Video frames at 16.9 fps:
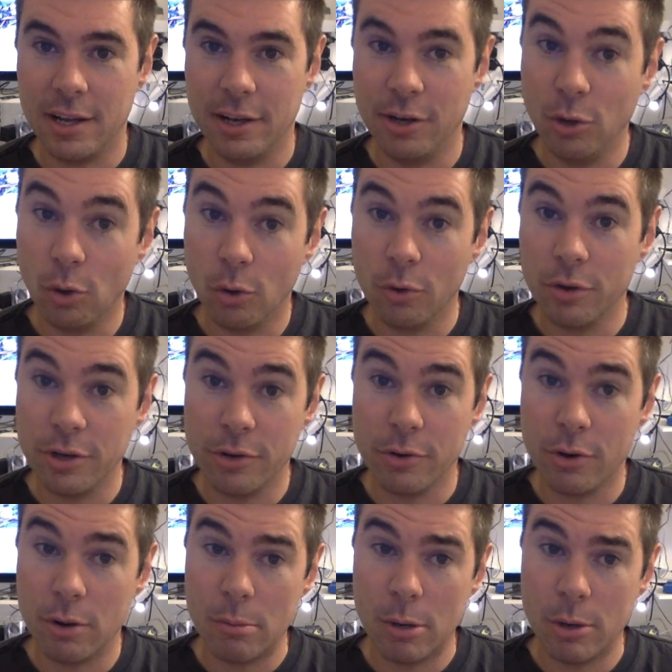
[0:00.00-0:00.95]

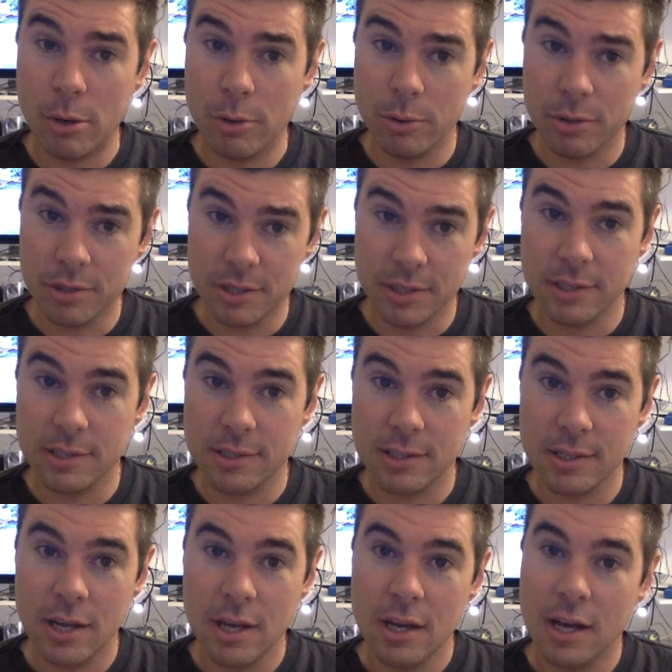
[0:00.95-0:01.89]
non-Euro mode onto this.
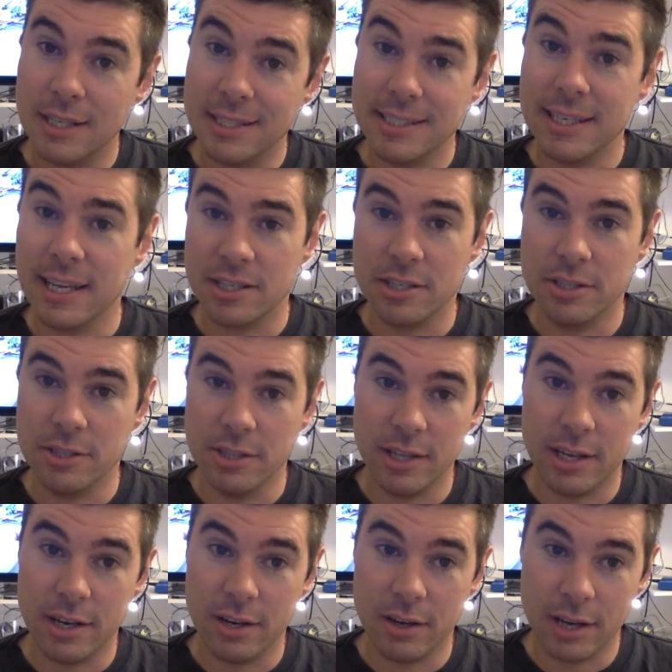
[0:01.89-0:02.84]
I didn't actually do
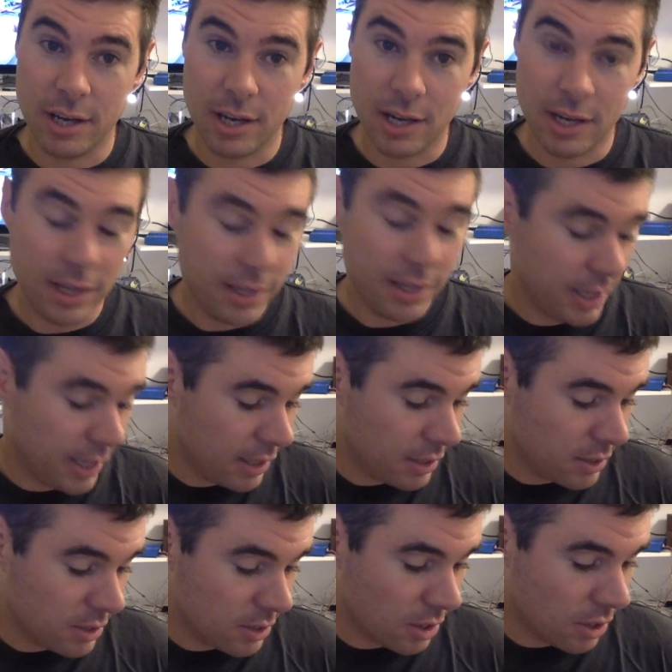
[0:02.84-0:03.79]
that in the
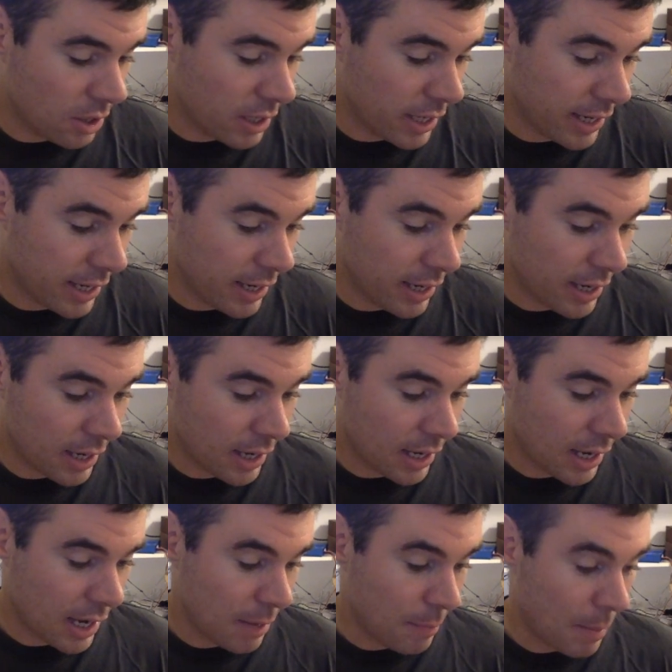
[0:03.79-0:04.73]
end. I
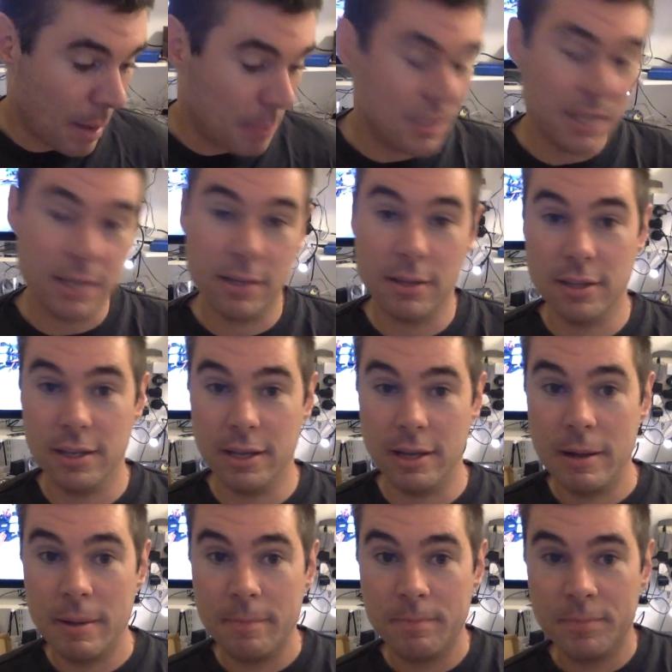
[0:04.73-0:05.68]
updated the
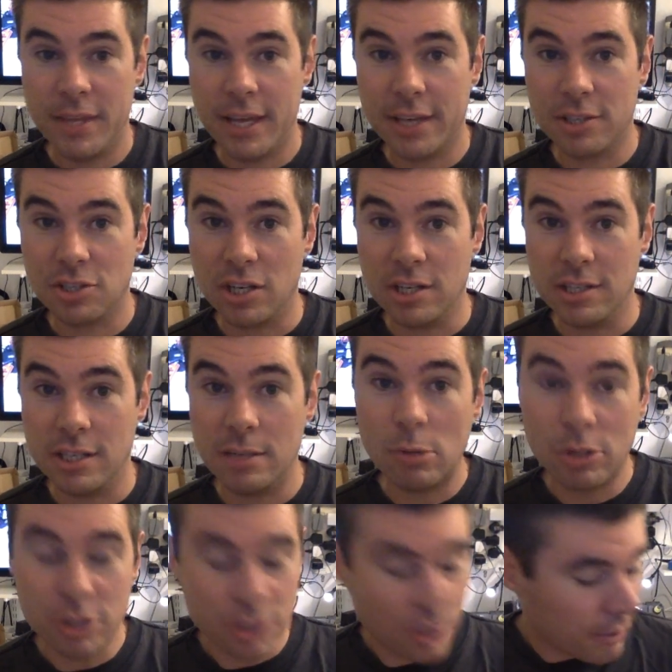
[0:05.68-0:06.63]
XJT
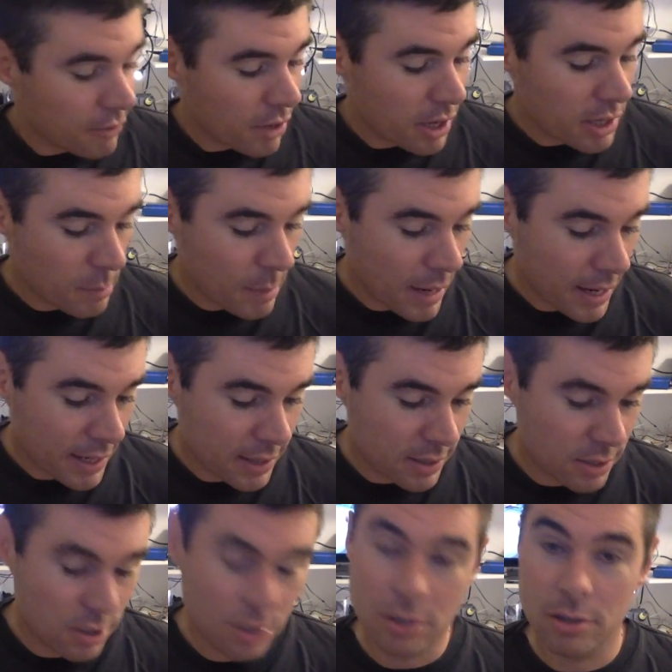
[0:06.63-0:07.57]
module I've got in the back
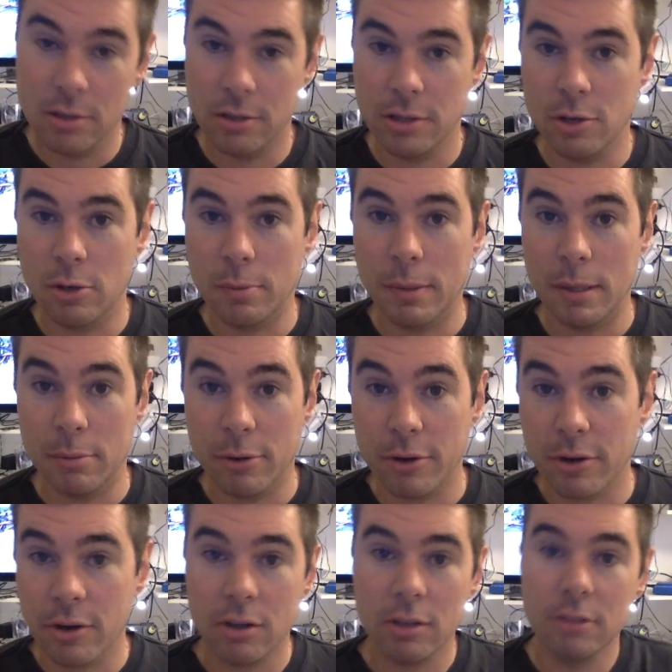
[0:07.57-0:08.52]
to the European
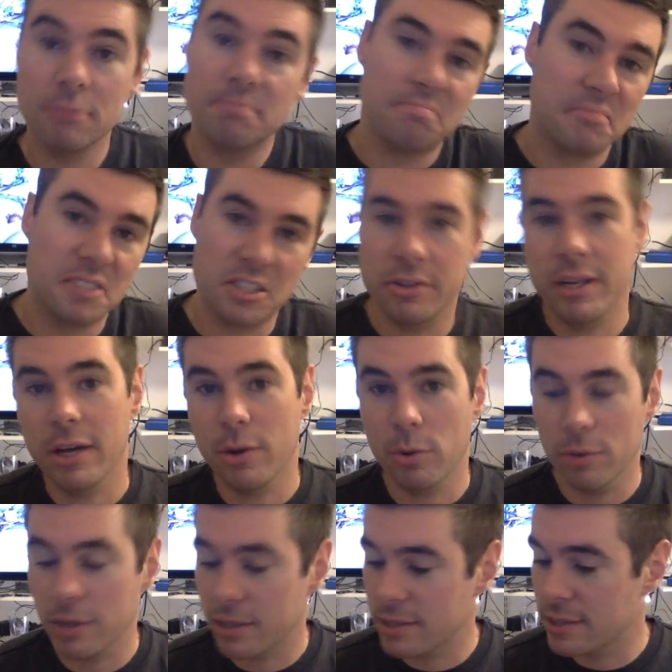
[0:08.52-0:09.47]
protocol, so now
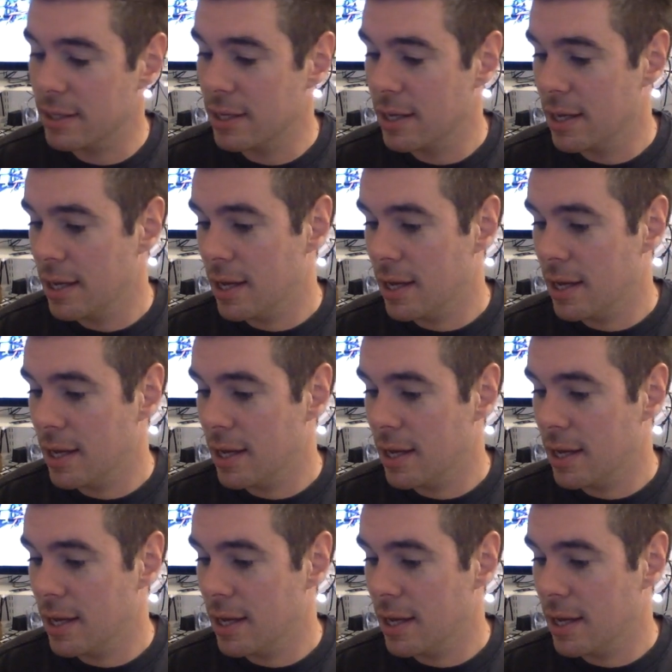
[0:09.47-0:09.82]
it works.